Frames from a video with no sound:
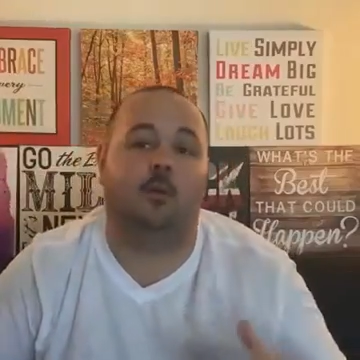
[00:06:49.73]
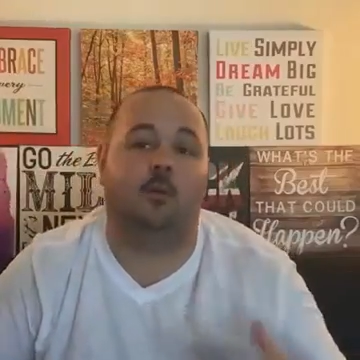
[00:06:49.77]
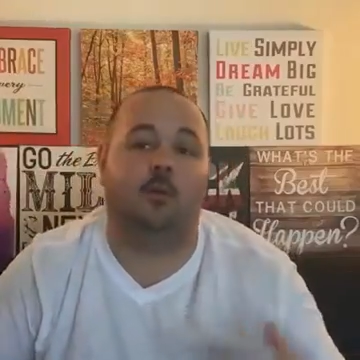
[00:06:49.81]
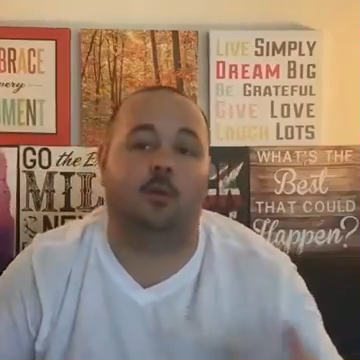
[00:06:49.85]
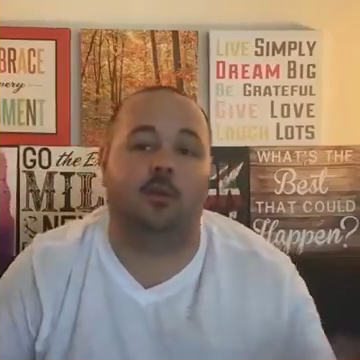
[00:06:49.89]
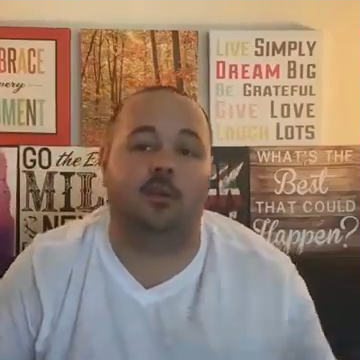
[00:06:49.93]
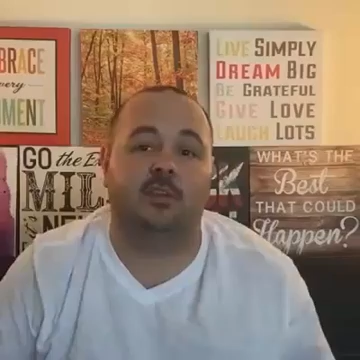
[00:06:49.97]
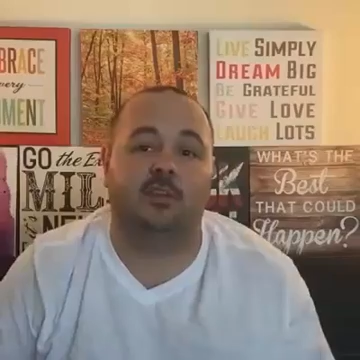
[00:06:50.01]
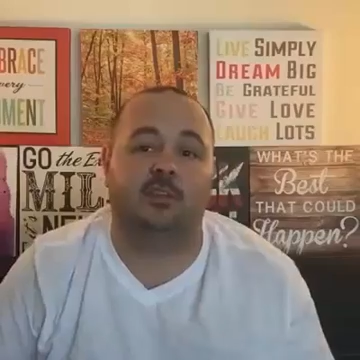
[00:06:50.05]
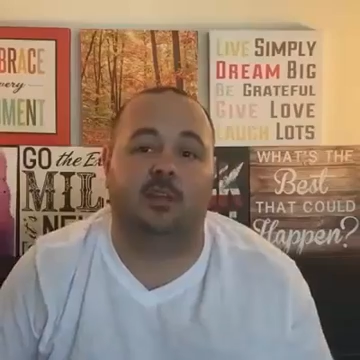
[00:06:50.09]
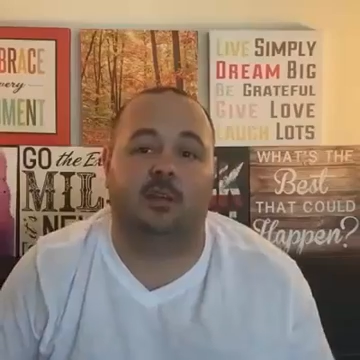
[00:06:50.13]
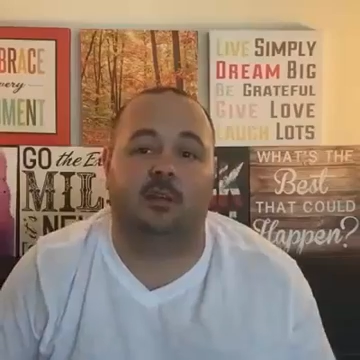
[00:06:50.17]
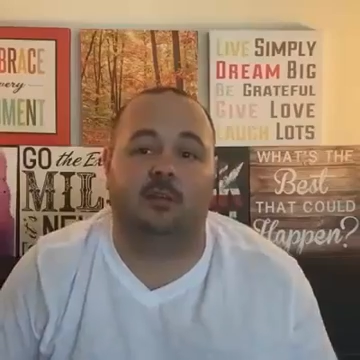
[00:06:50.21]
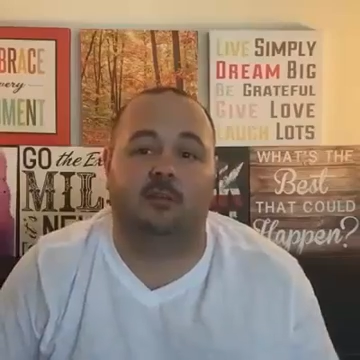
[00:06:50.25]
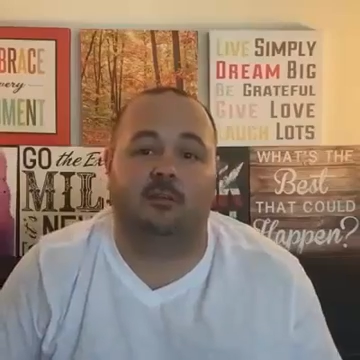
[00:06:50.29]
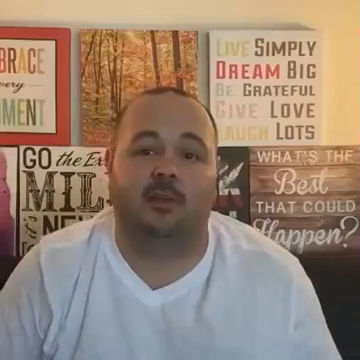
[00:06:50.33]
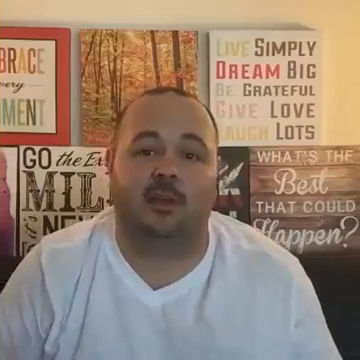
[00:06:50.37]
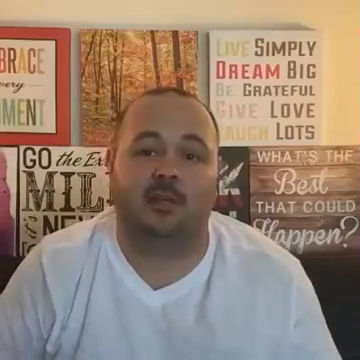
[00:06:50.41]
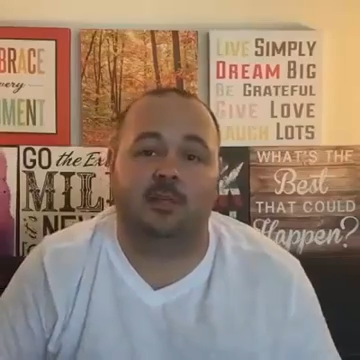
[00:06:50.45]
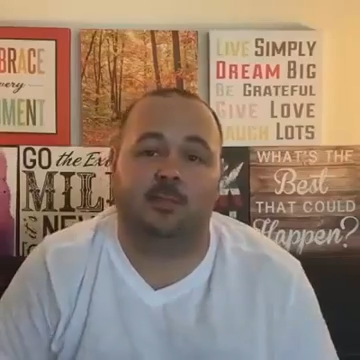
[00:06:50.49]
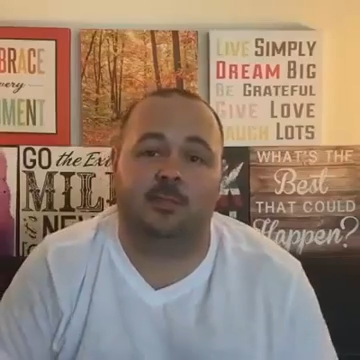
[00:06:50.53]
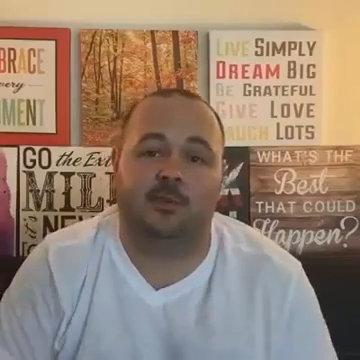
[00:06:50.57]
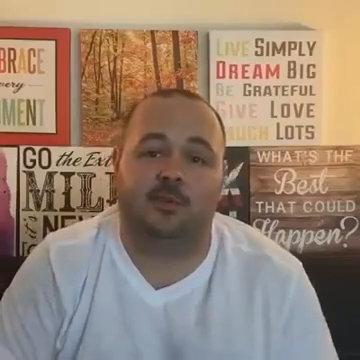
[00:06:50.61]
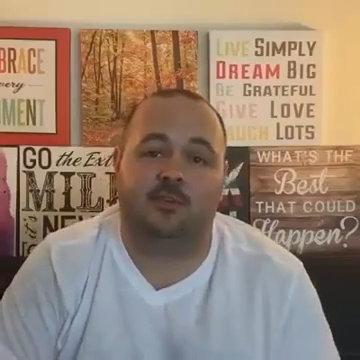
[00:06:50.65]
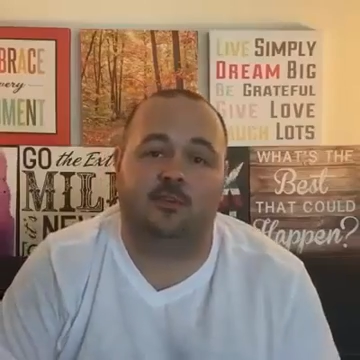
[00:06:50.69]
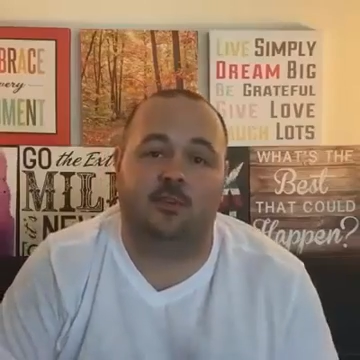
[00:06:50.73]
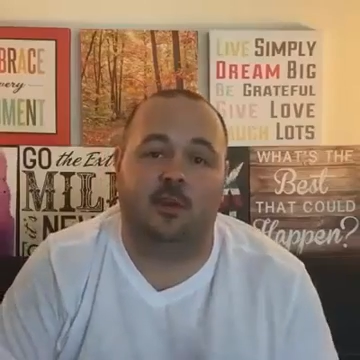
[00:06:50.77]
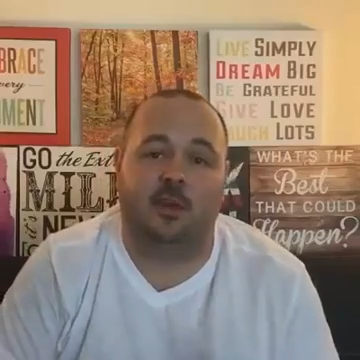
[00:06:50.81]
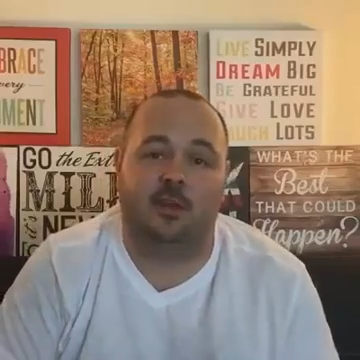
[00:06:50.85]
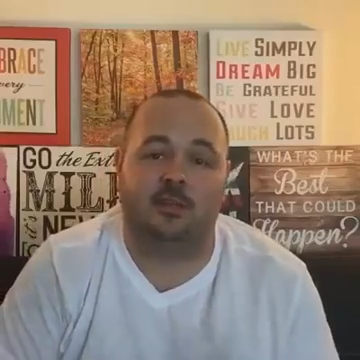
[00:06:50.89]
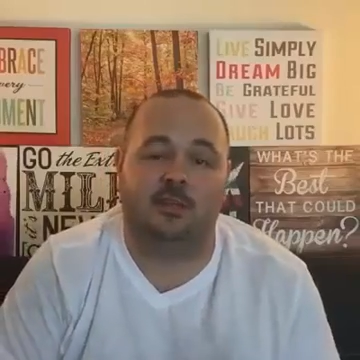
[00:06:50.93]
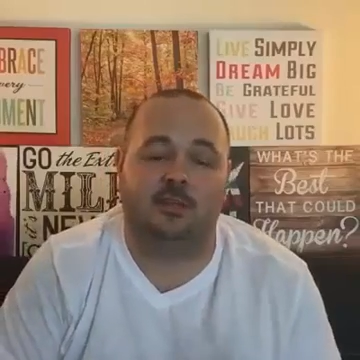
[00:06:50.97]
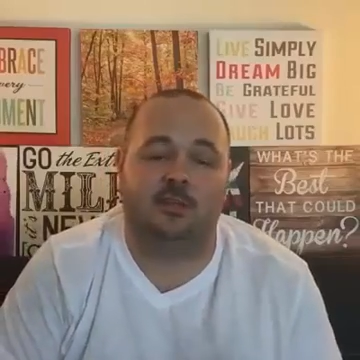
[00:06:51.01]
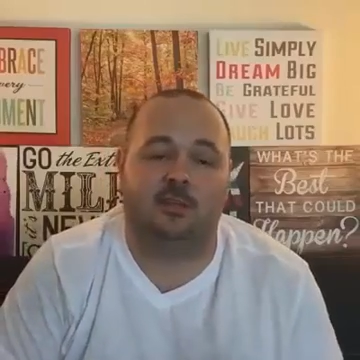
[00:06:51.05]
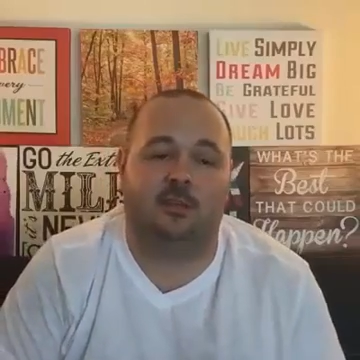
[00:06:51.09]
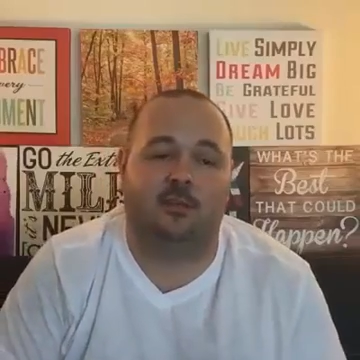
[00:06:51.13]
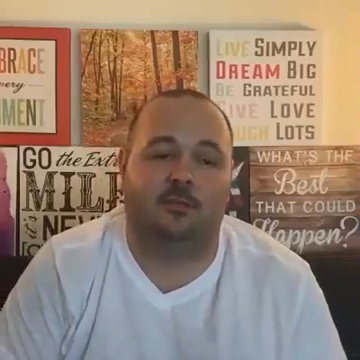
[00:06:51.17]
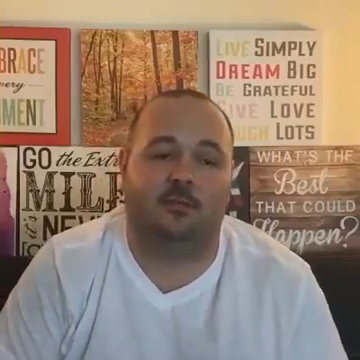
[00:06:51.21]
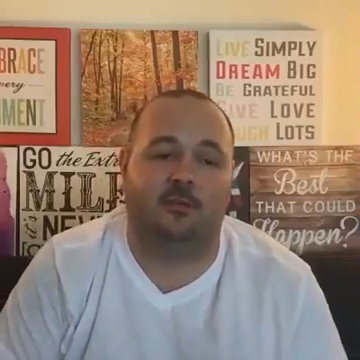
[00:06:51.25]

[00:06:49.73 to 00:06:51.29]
a real estate investment trust,